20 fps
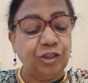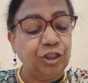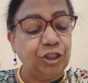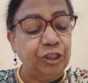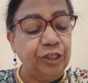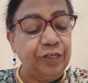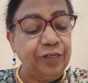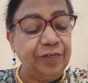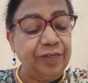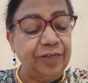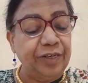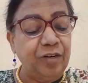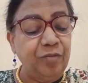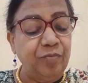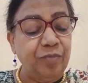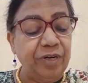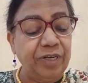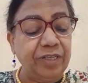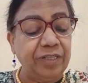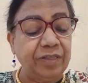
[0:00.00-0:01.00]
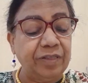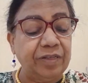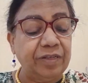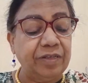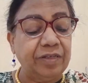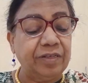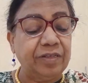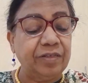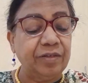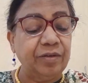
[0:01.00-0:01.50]
children, but
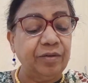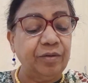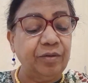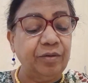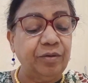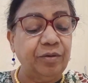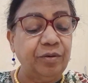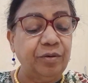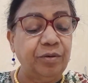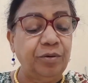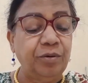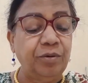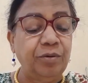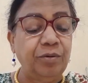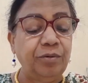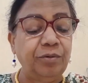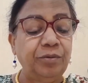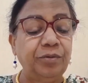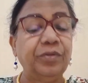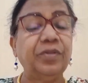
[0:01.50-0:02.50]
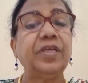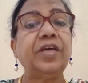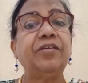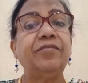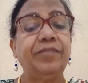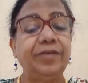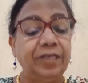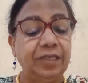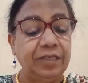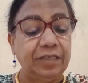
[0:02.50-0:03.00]
who they
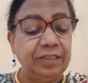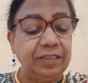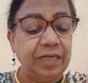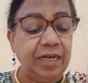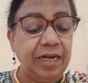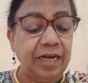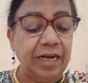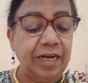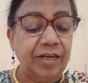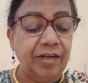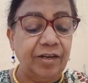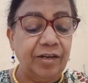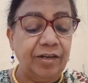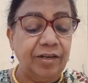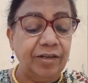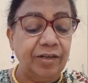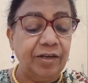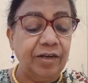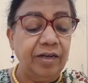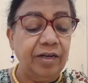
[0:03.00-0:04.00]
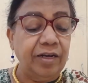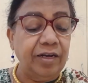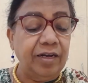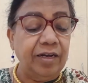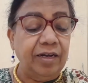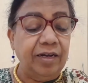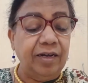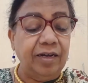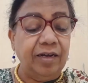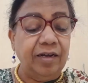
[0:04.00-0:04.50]
were and
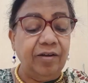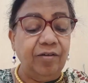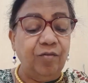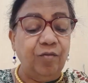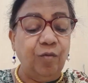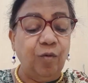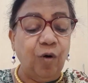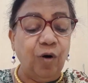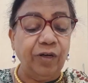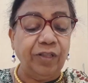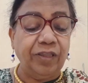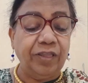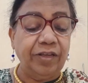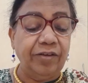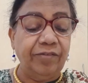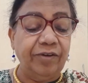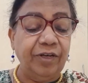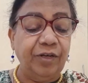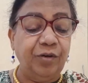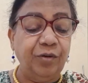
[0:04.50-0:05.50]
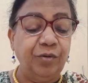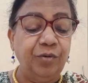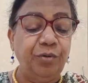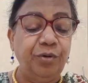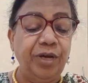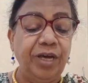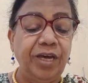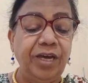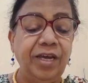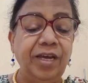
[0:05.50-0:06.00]
what they were
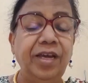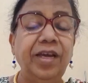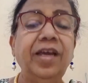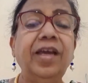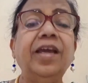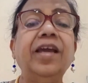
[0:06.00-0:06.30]
doing